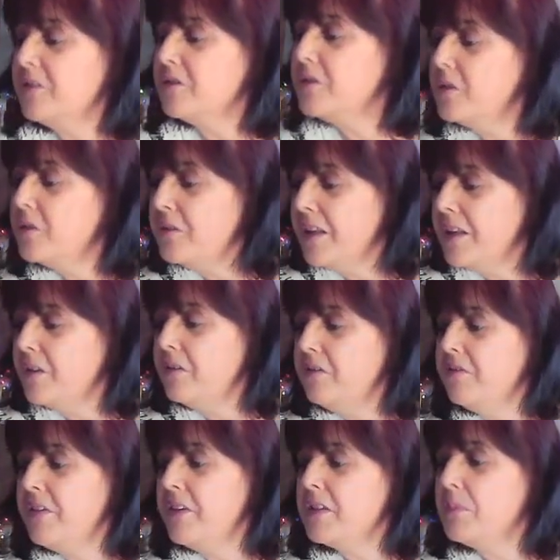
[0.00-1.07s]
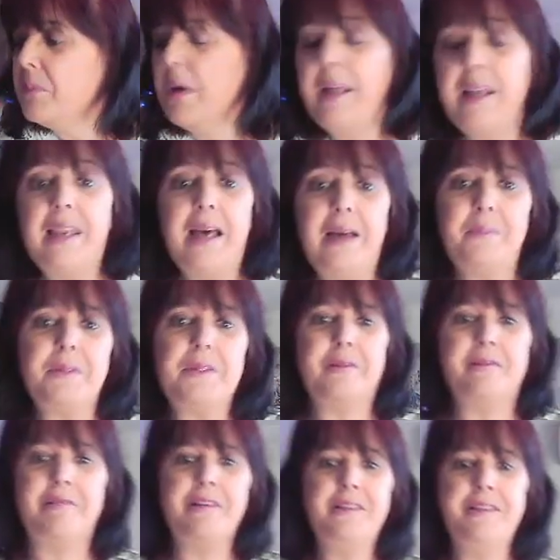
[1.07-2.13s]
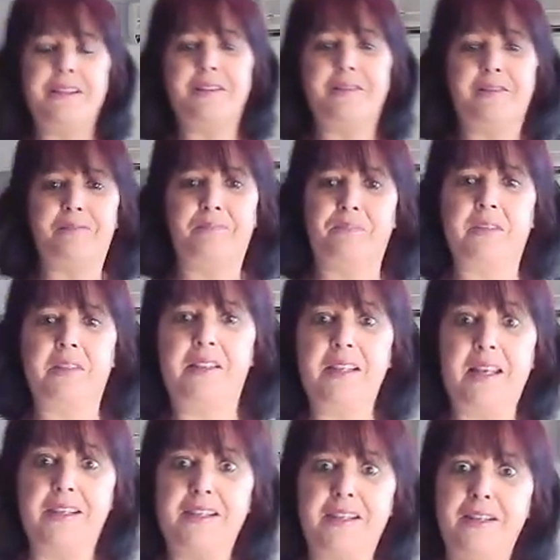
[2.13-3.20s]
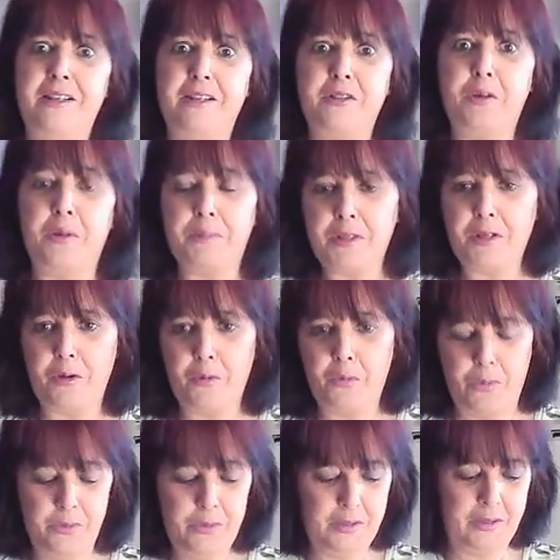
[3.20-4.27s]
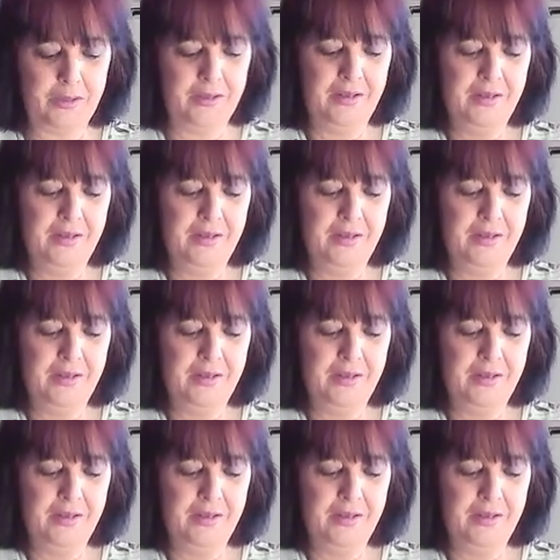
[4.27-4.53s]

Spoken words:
Turn that off, that's my alarm, sorry. So it's nearly time to go to work.